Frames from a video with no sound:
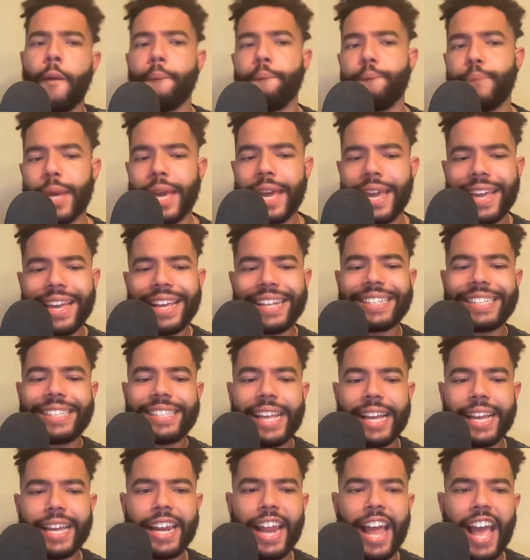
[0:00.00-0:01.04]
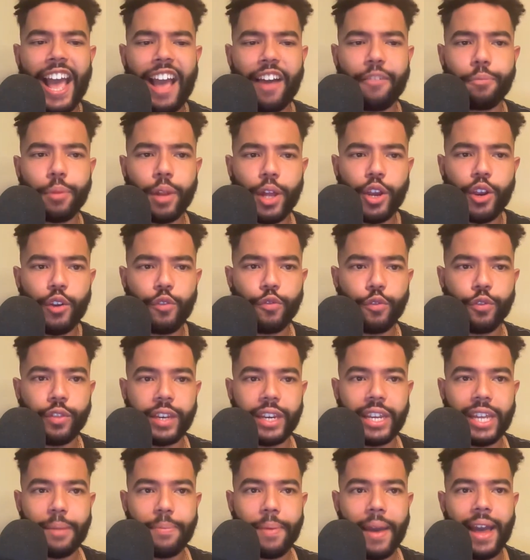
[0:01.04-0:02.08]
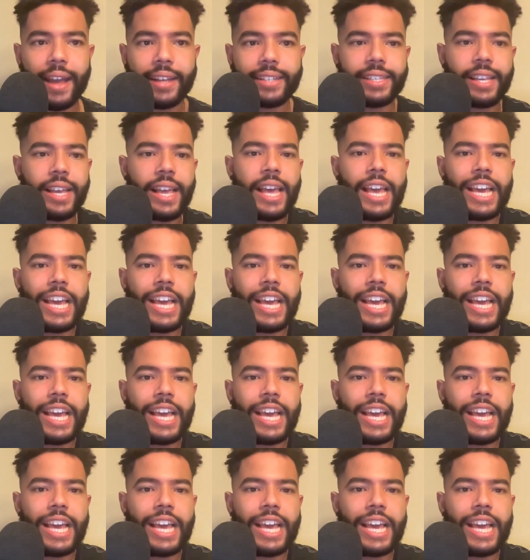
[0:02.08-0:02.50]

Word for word: big second half player for the D backs.